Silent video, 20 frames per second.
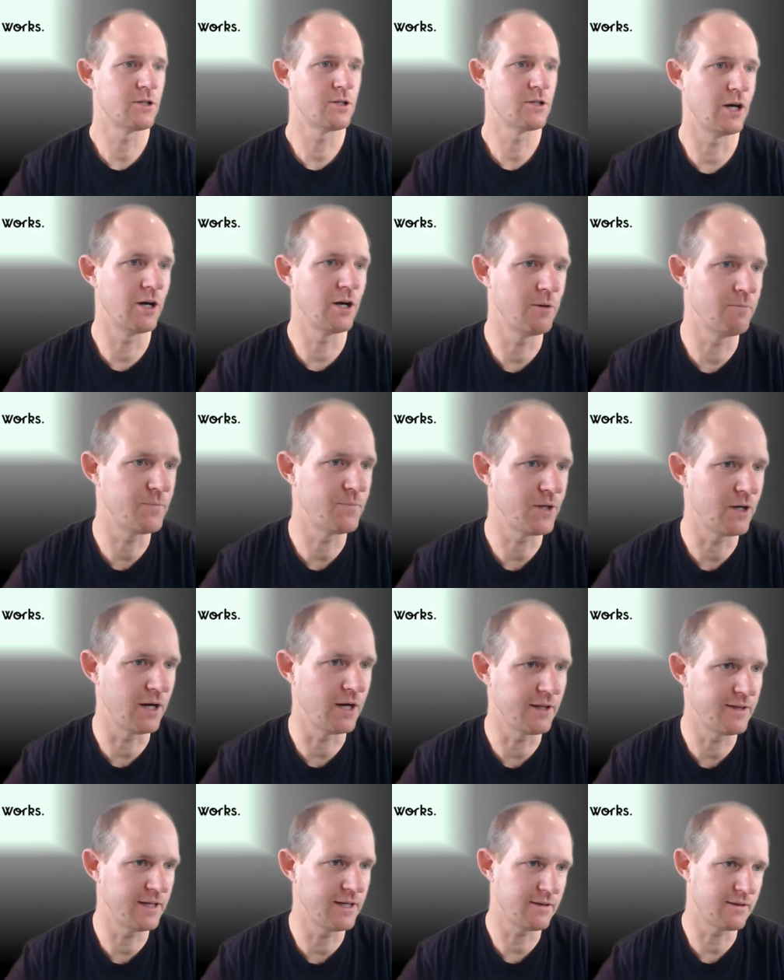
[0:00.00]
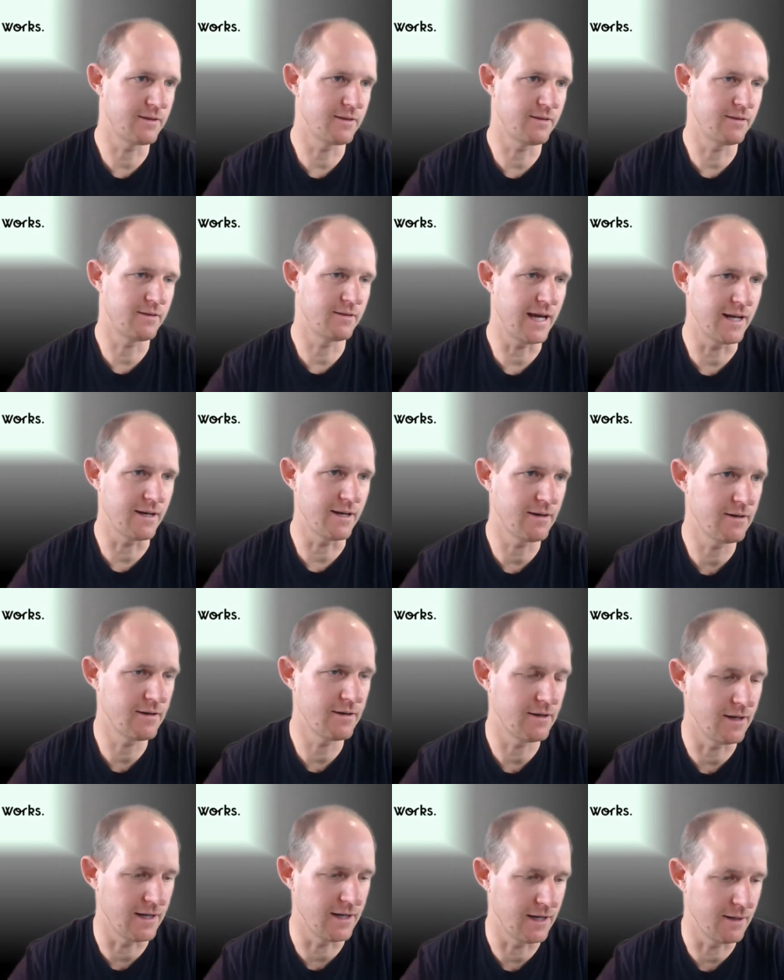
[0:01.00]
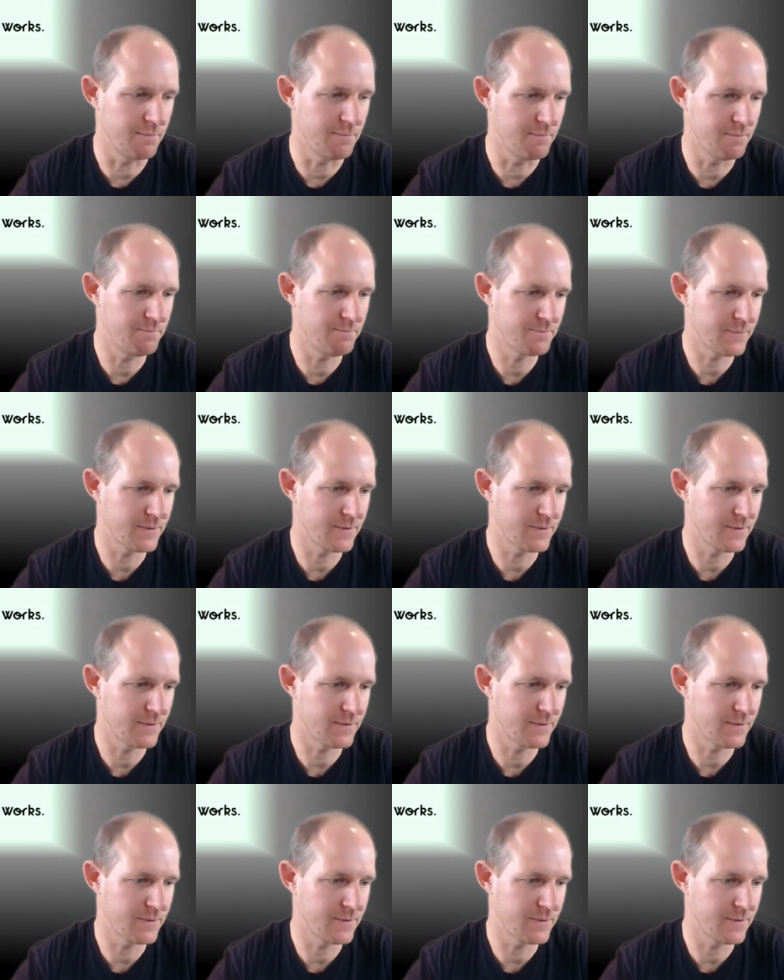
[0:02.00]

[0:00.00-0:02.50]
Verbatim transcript: so i think that um,